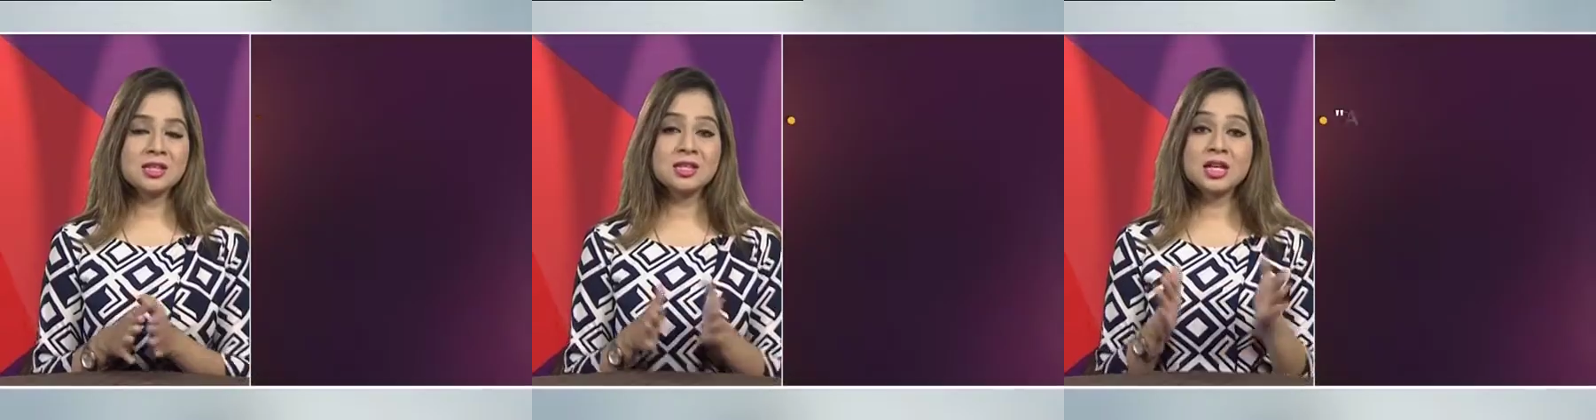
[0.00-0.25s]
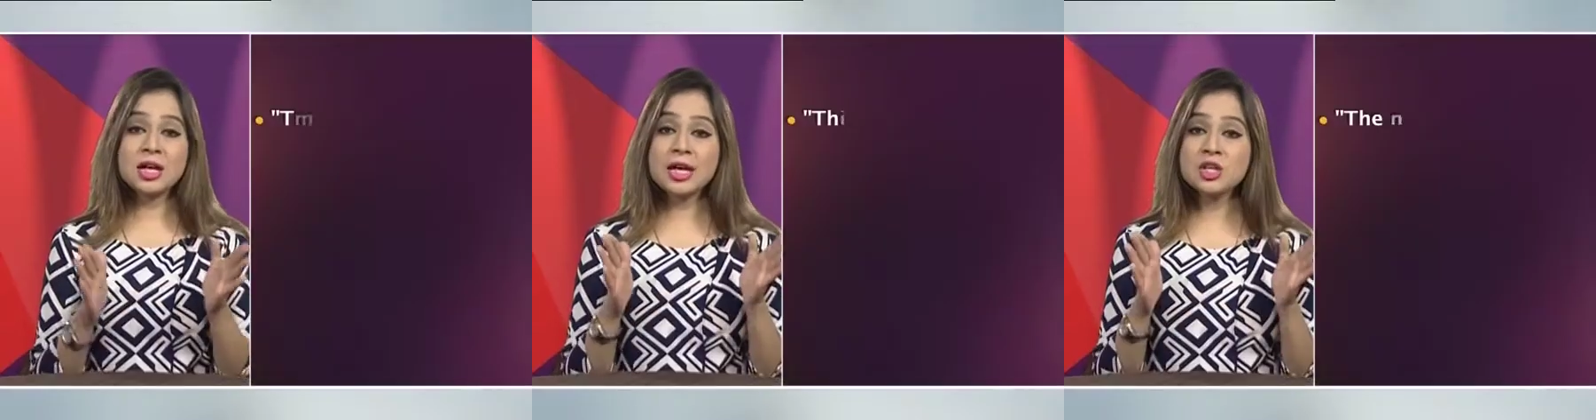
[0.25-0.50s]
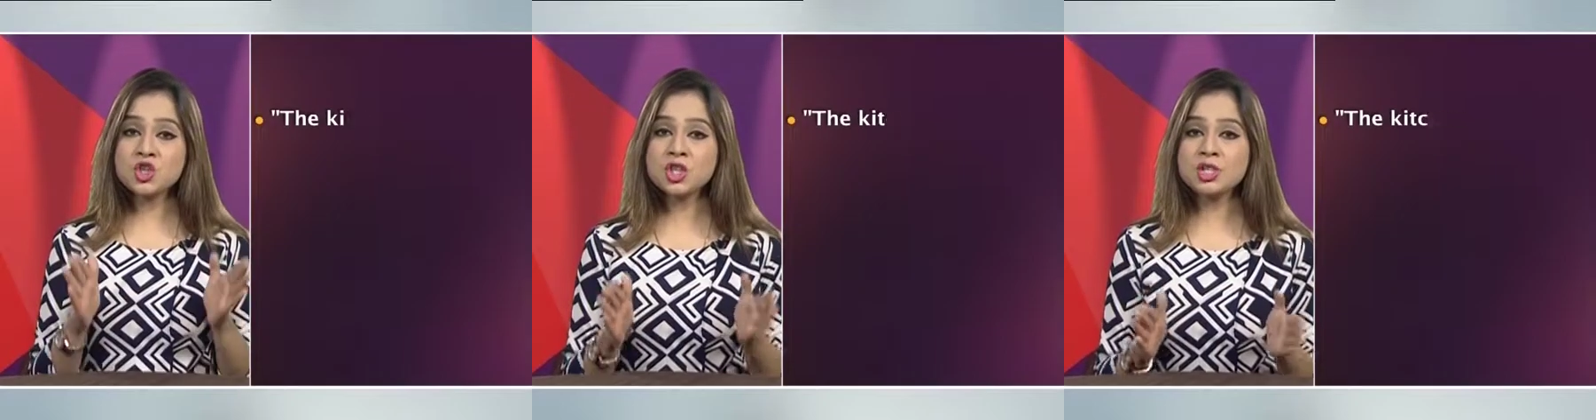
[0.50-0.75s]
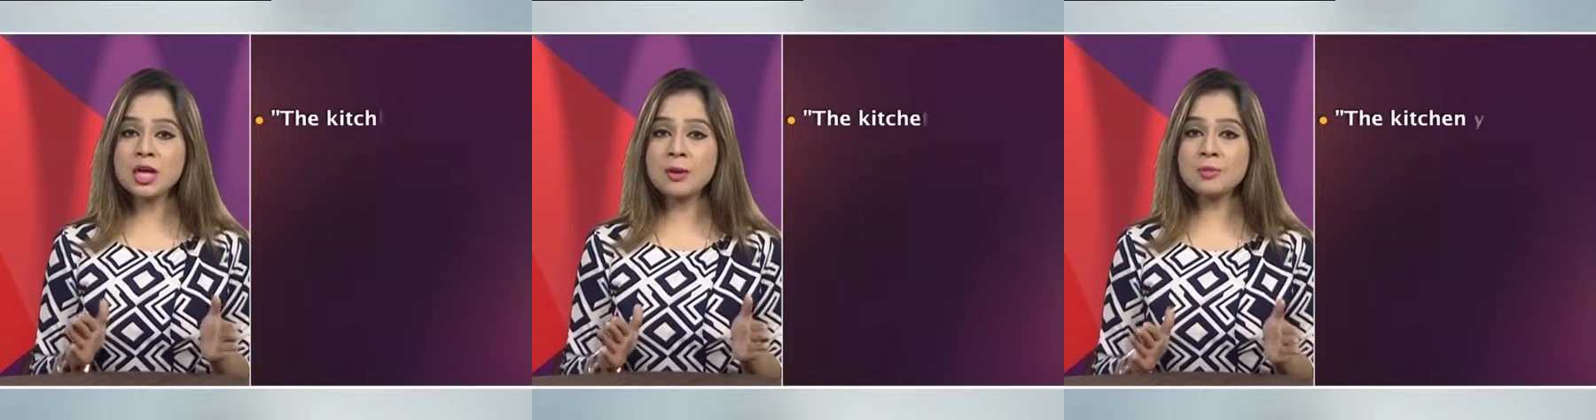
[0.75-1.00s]
The
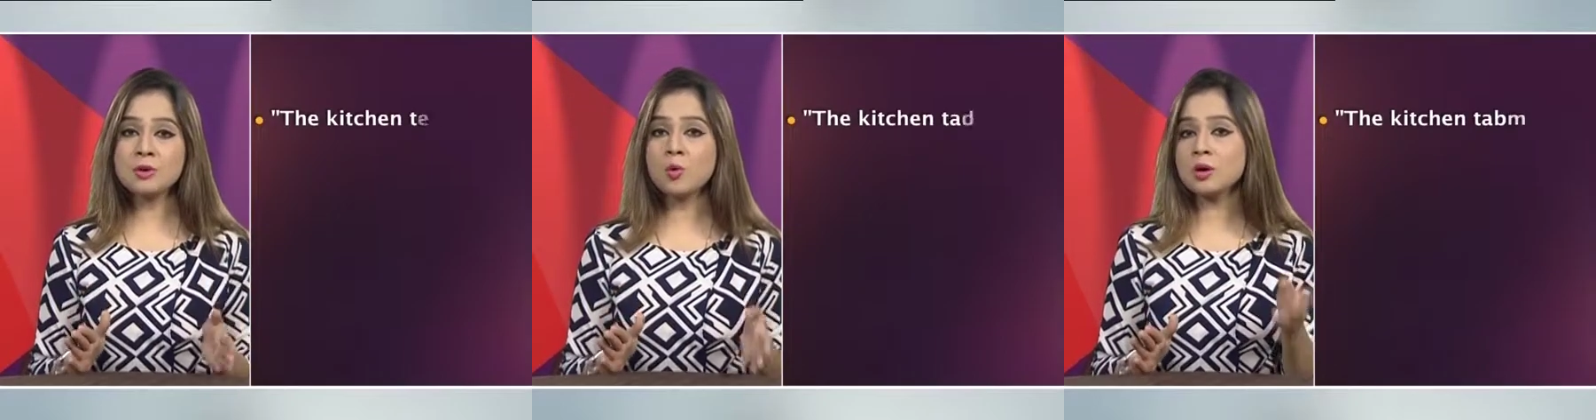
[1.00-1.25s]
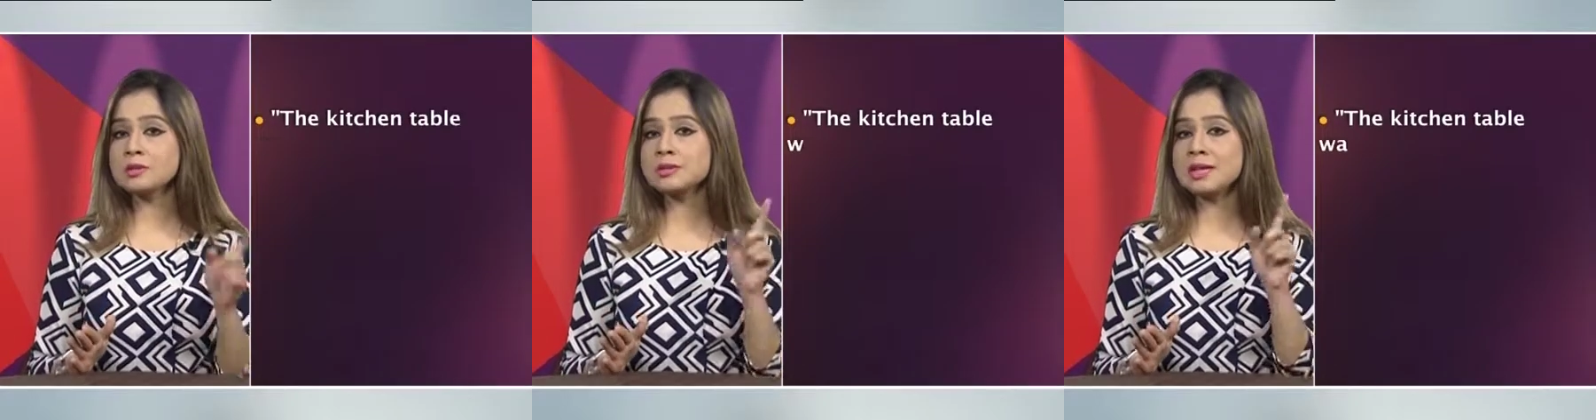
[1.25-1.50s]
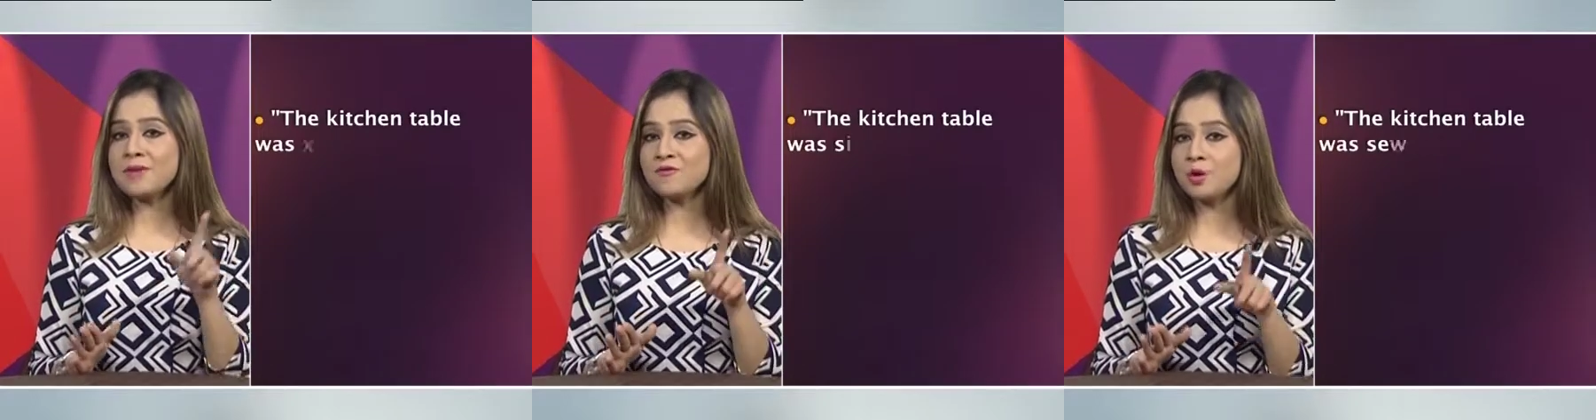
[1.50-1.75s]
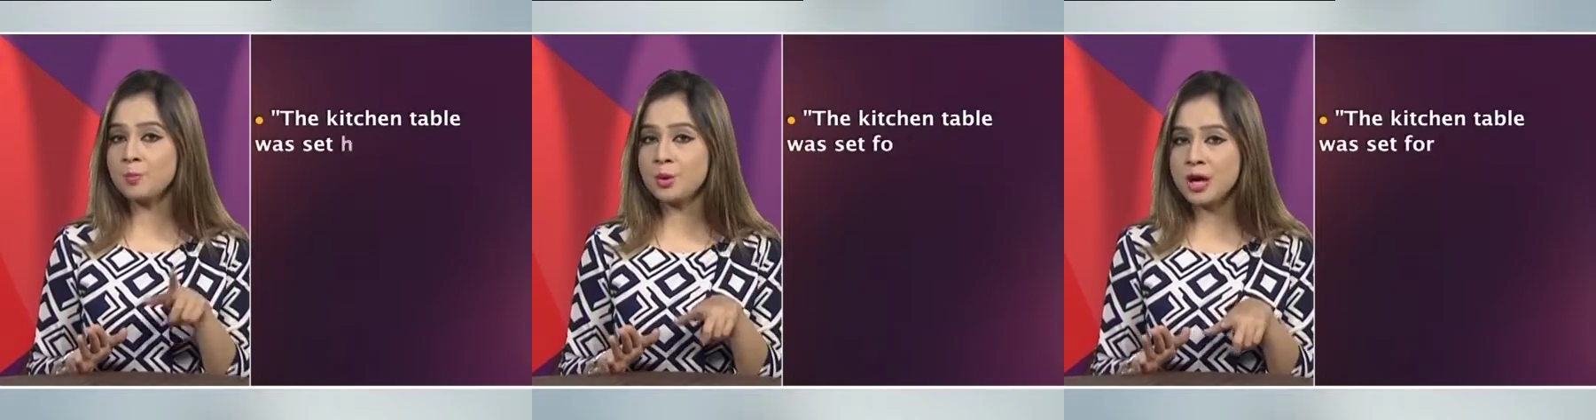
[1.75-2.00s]
kitchen table was set
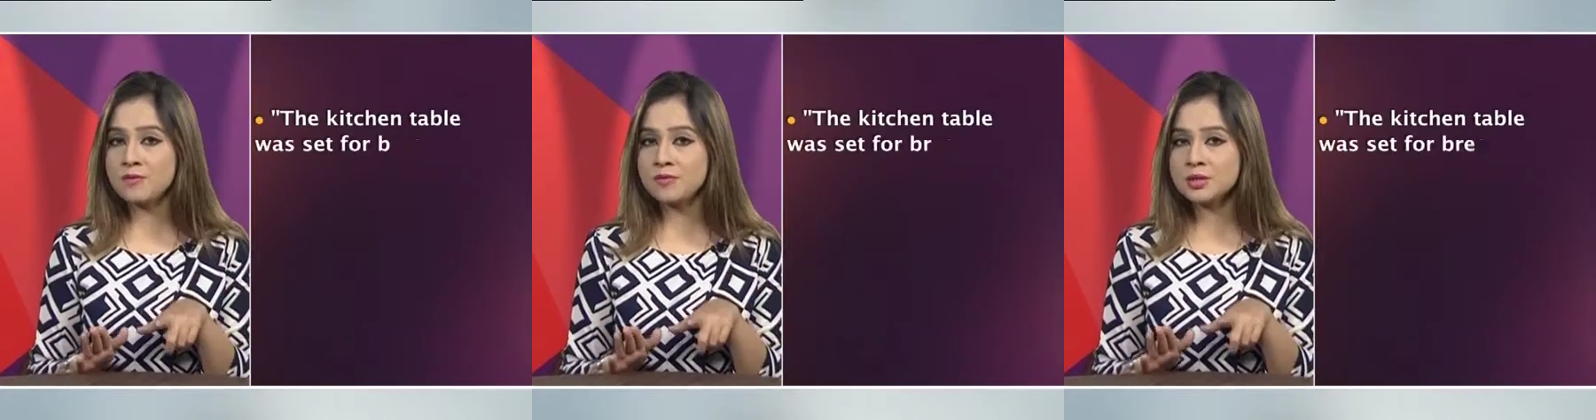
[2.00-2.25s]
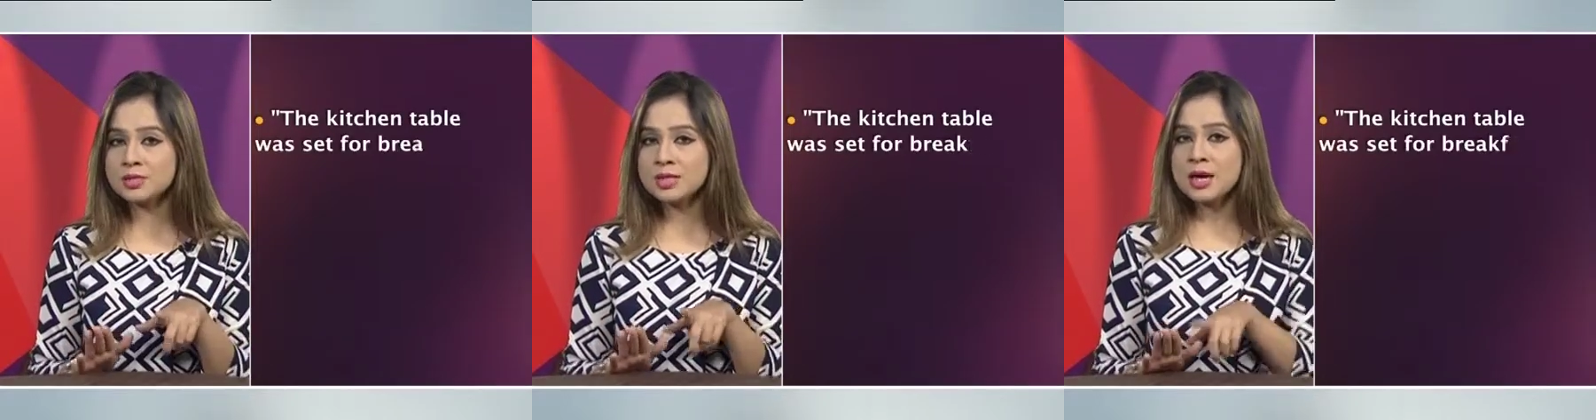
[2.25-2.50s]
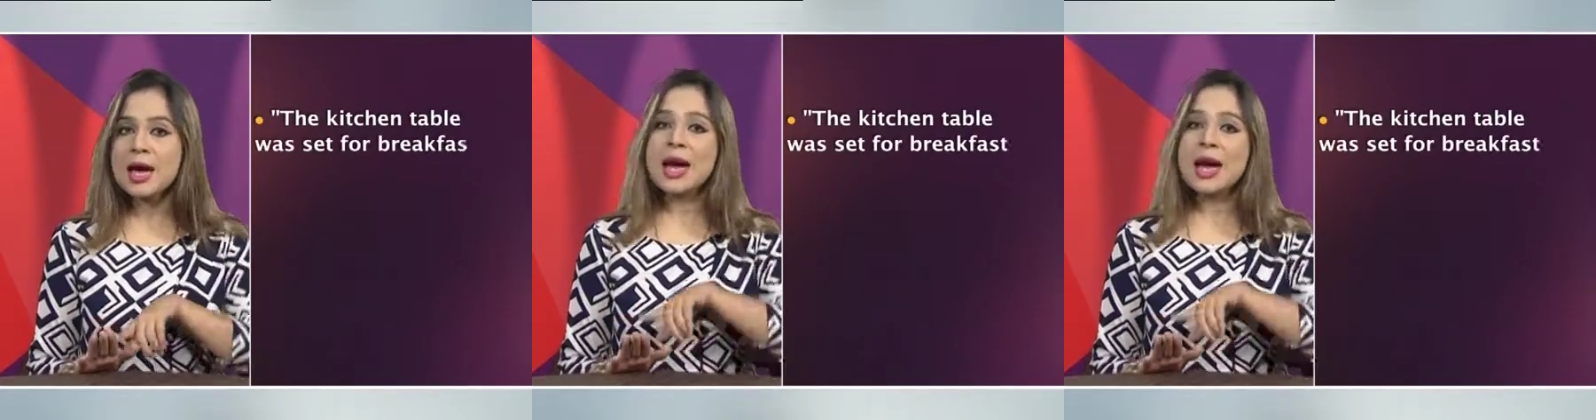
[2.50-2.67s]
for breakfast